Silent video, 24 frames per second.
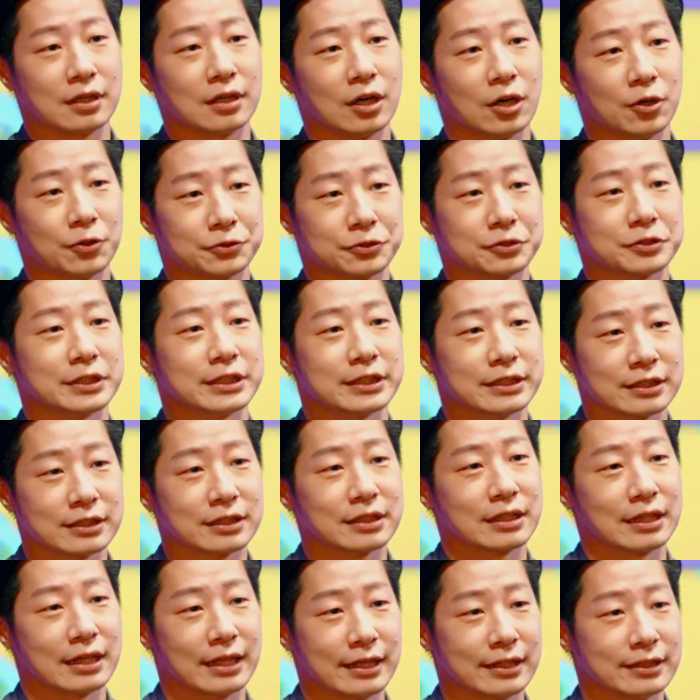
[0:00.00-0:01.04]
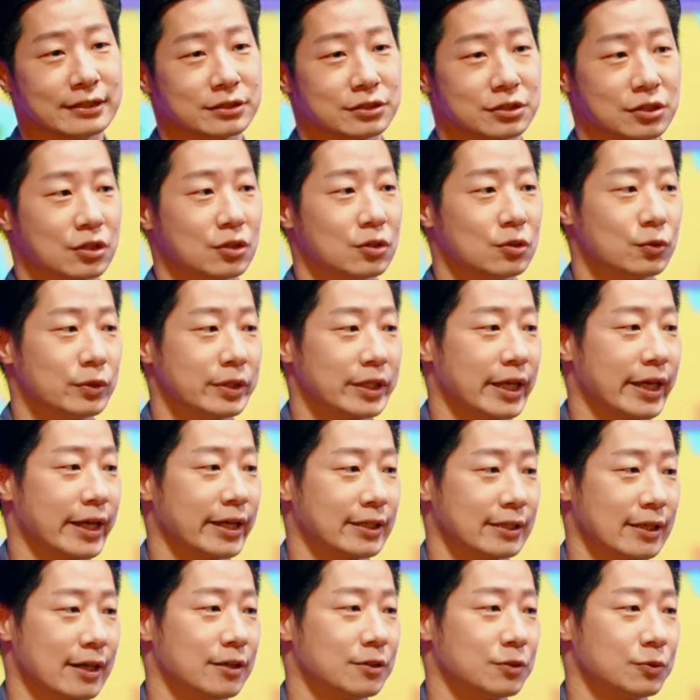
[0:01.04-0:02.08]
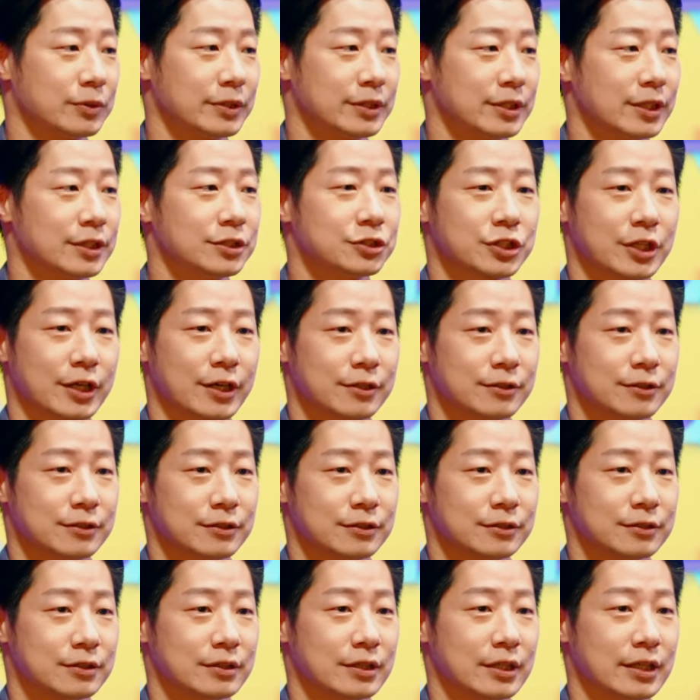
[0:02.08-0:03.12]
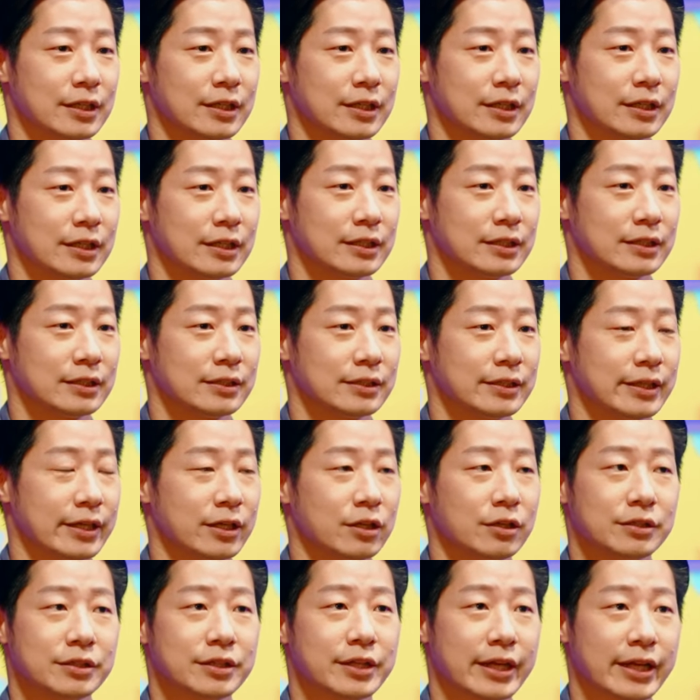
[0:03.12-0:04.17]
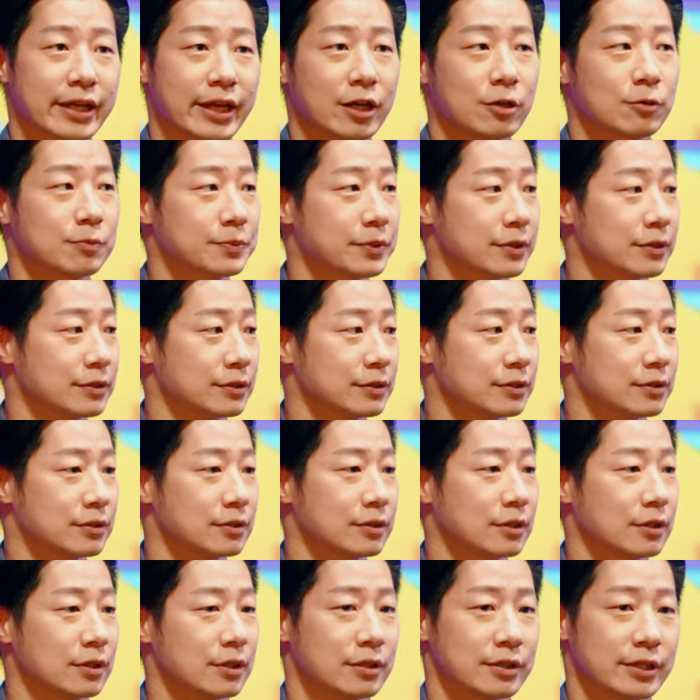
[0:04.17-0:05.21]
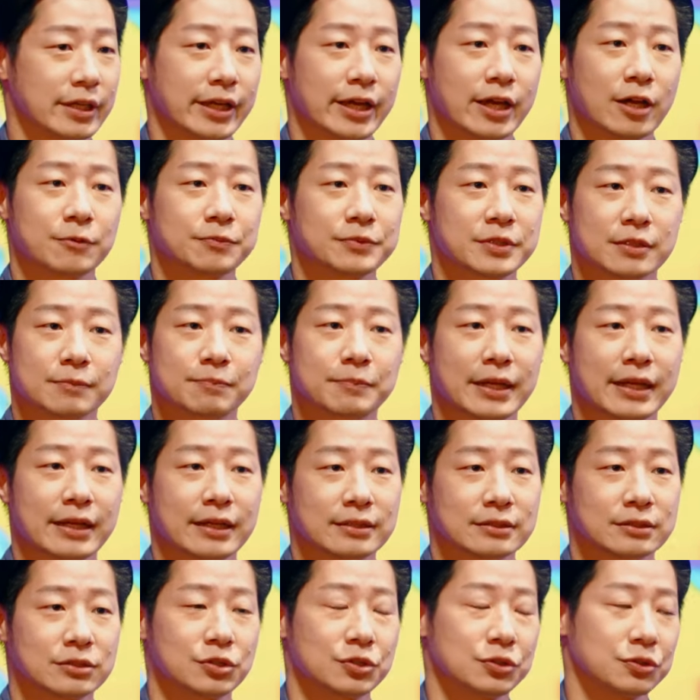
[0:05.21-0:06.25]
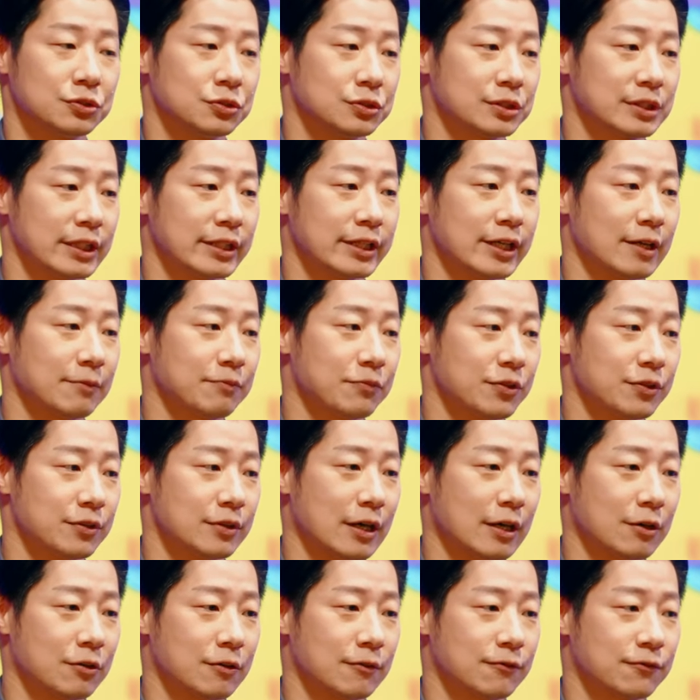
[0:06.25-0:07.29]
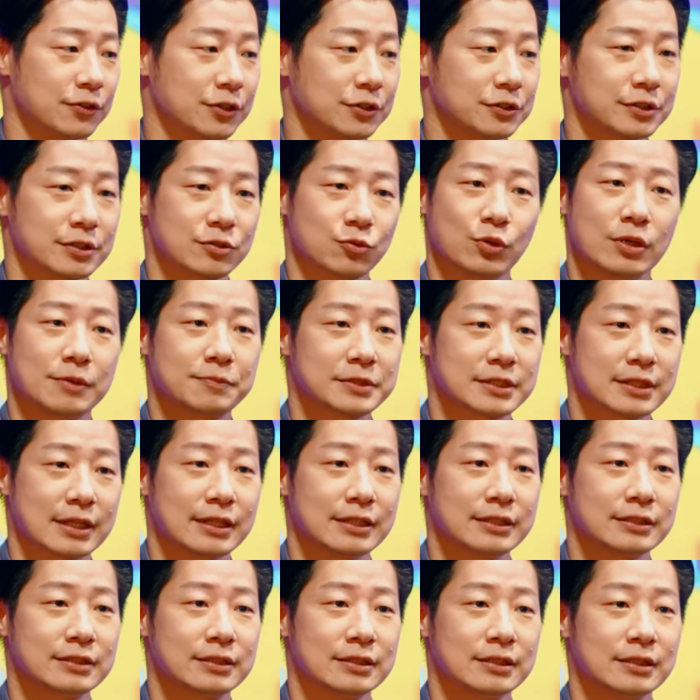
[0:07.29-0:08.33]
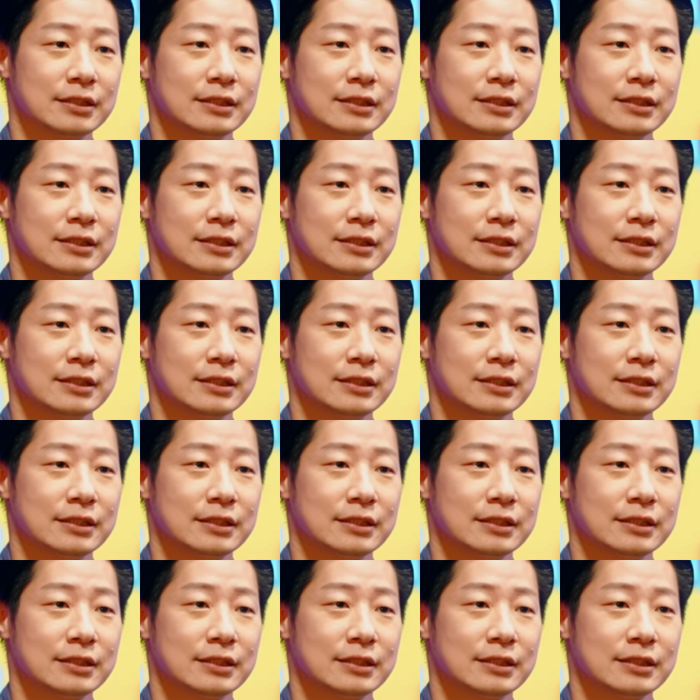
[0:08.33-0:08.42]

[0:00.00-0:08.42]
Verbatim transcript: Audrey. And so we hang out with each other and they, they helped us, they helped the band to set up our first website